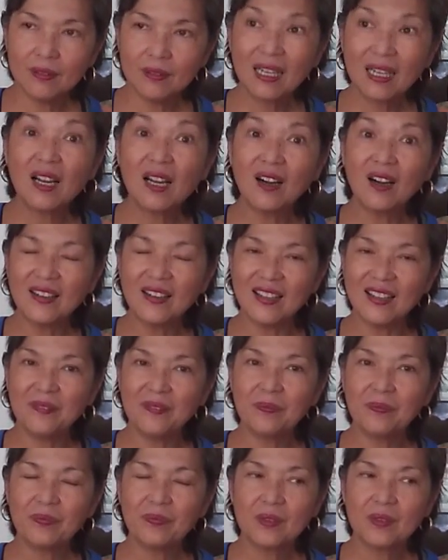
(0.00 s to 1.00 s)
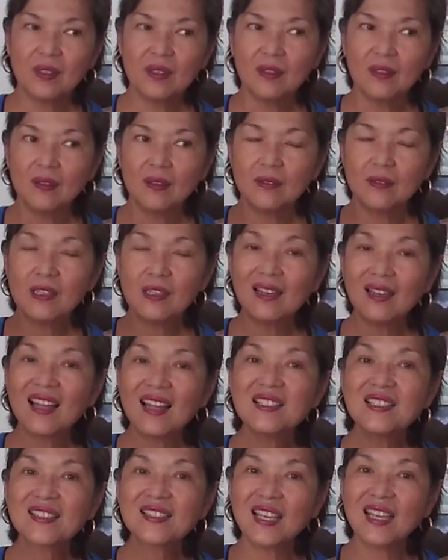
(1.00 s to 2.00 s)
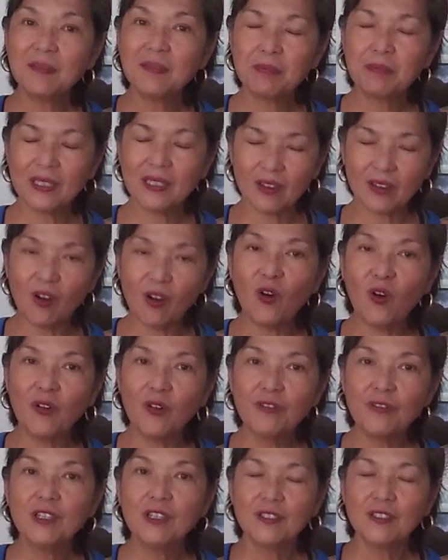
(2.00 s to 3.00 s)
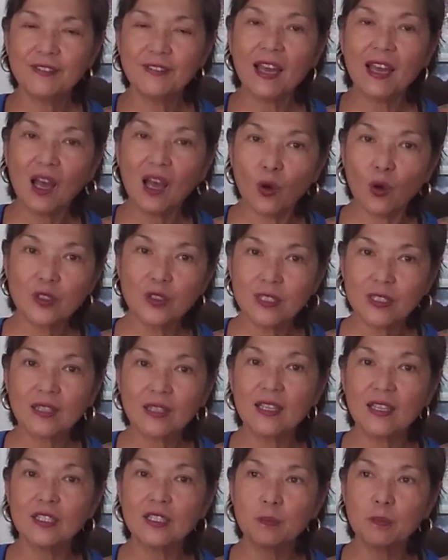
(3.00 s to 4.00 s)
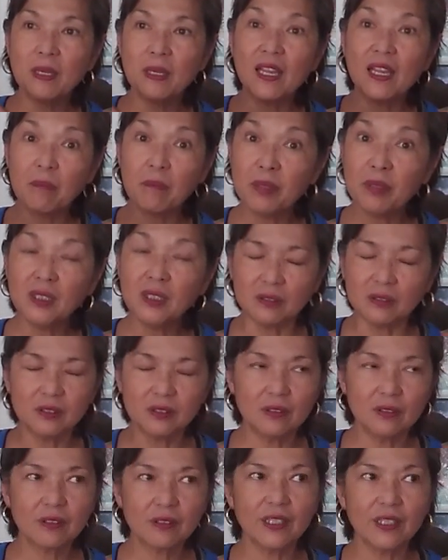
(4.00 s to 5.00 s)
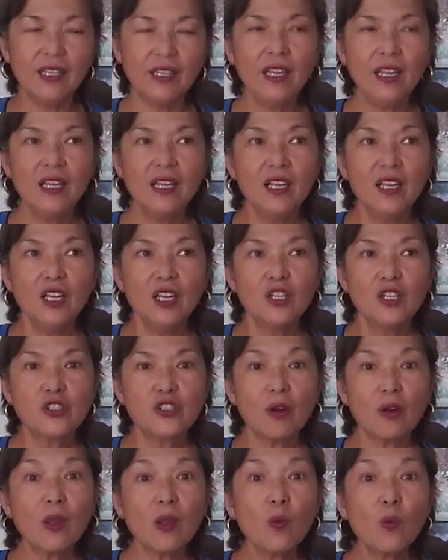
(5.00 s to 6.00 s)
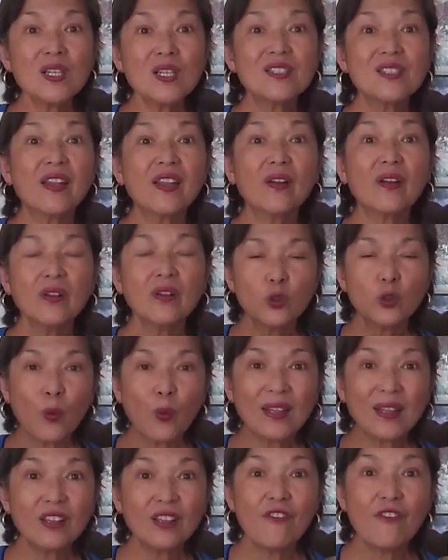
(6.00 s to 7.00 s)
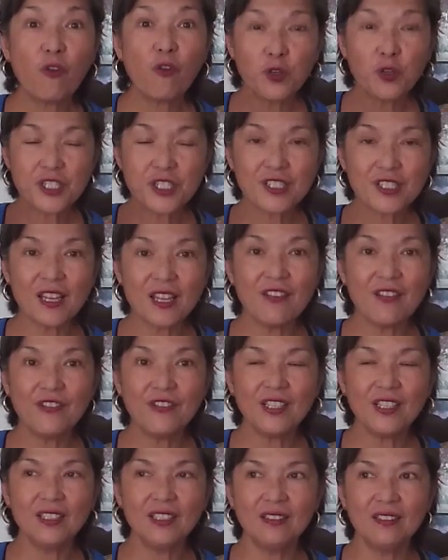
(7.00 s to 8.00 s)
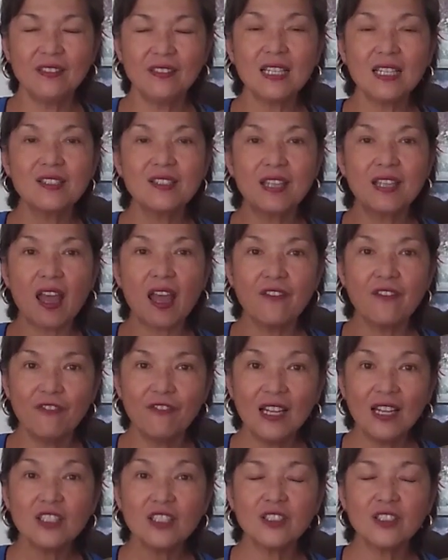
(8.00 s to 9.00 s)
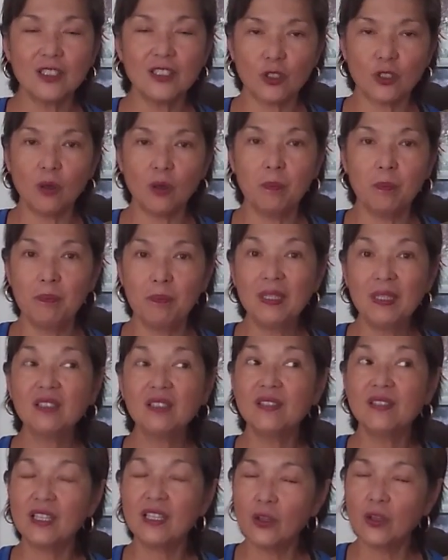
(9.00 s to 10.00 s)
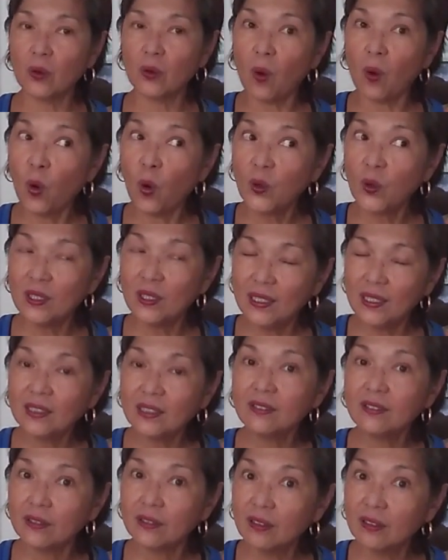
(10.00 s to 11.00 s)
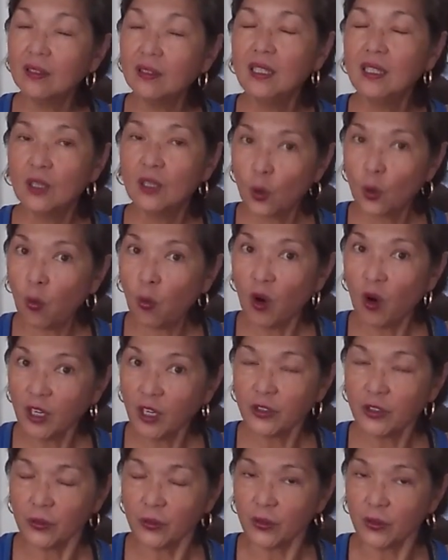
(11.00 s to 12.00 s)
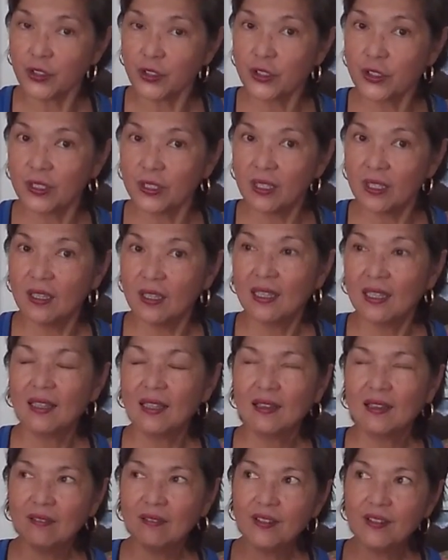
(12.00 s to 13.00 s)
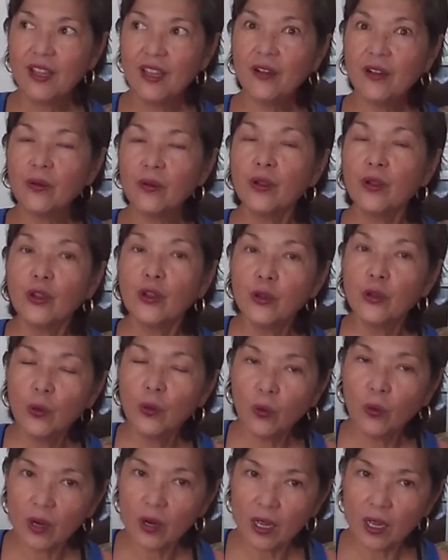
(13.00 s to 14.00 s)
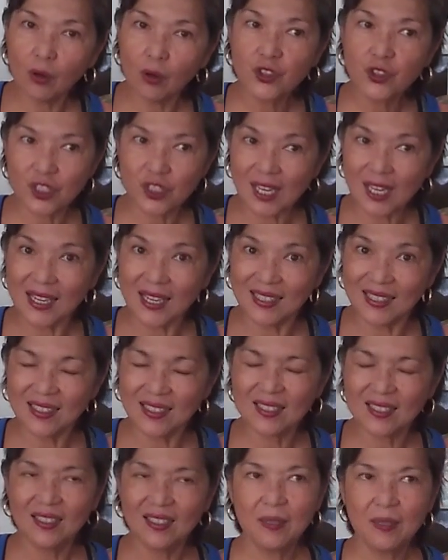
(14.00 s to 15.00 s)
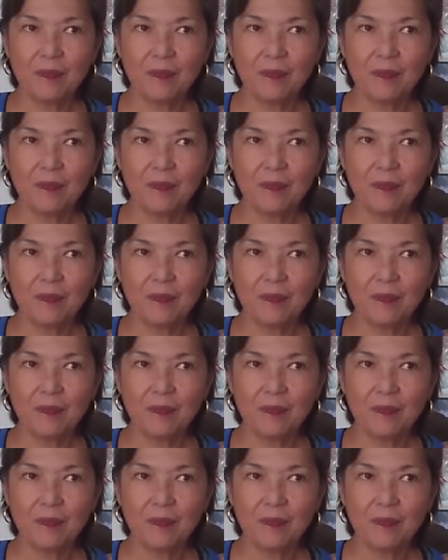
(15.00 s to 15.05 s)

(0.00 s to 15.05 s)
the garden, the landscaping of the house that is being built, okay? So I was there 24/7. That's the advantage of building your own little quarters near your house site.